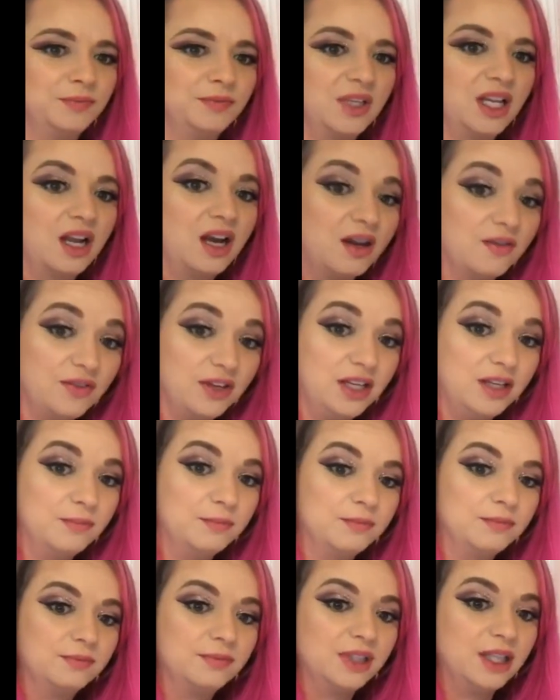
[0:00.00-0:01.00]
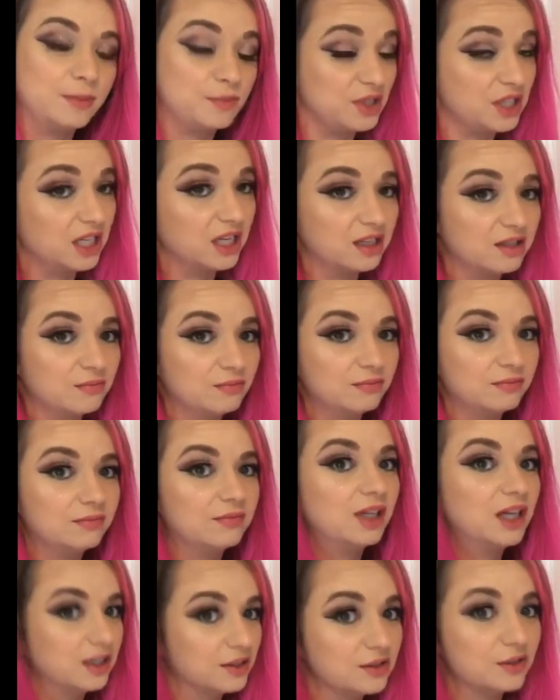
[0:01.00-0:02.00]
Coffee, lipstick,
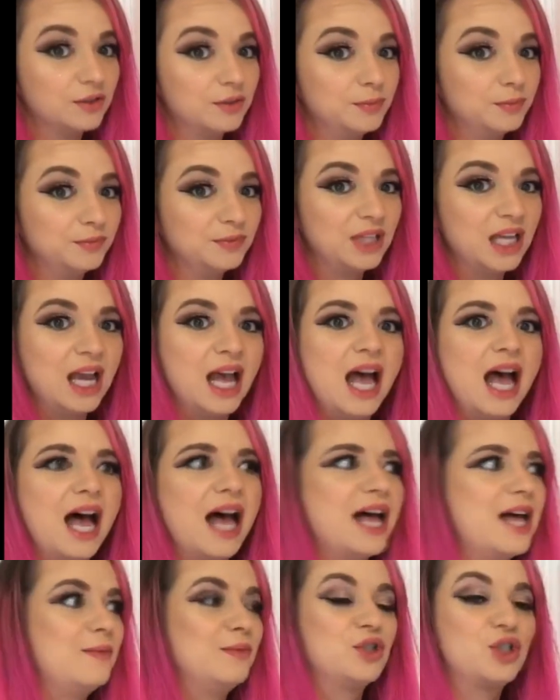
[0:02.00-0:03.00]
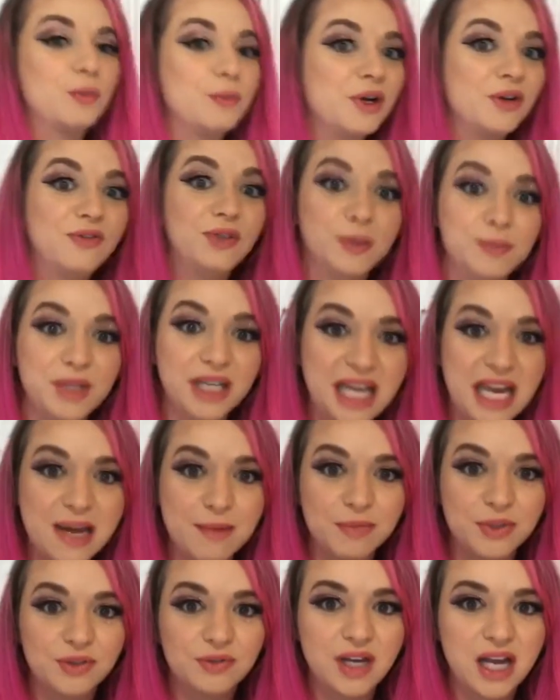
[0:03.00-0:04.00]
hustle. So I'm going to flip the
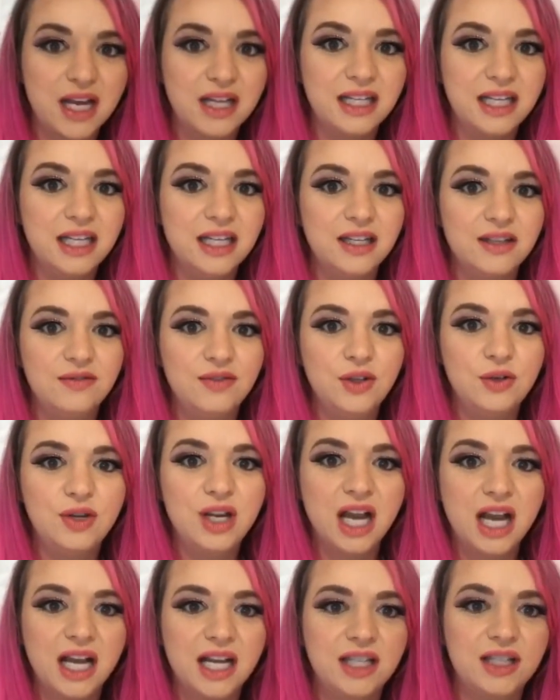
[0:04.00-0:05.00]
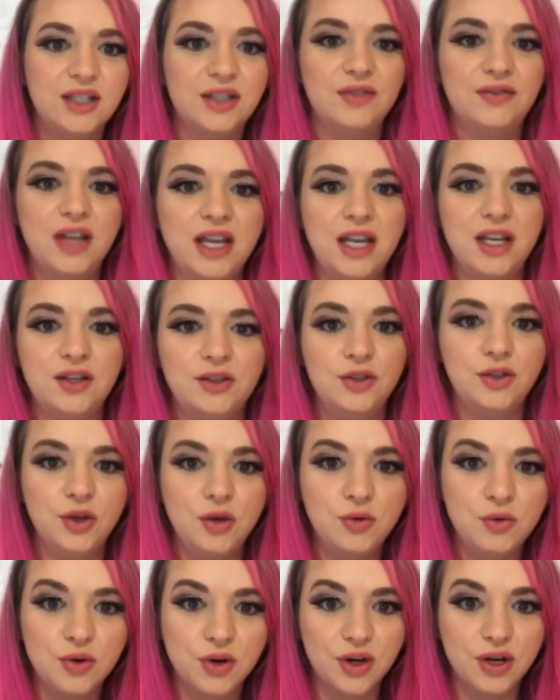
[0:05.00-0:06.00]
camera around and give you kind of a
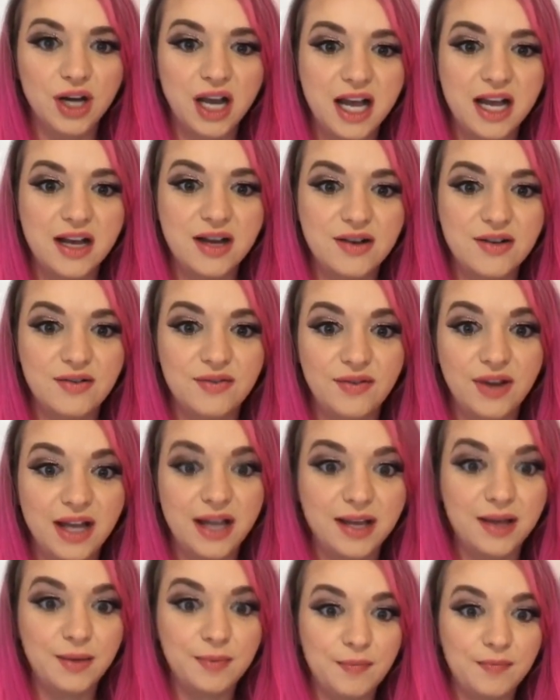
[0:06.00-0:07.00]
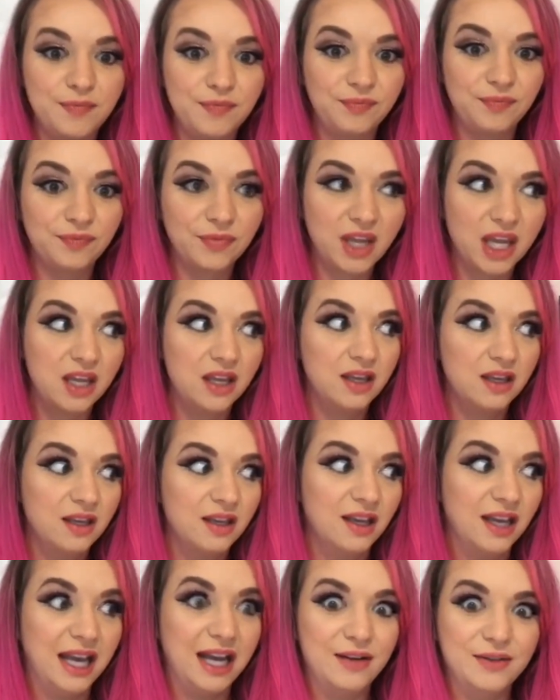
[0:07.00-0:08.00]
tour of
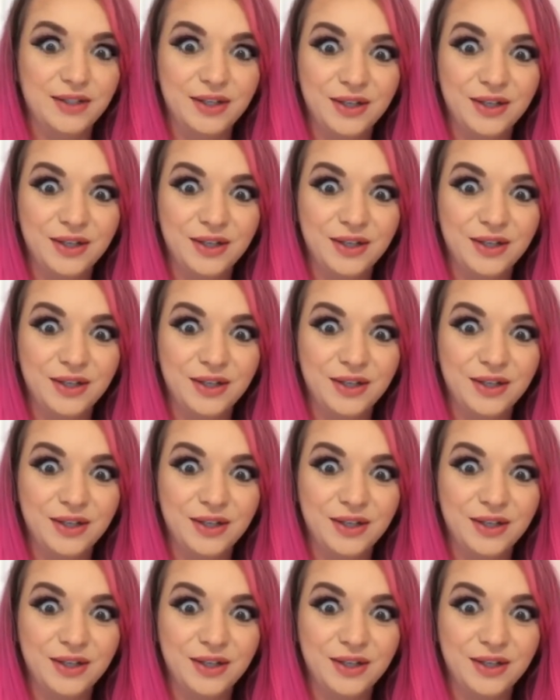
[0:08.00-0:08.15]
how it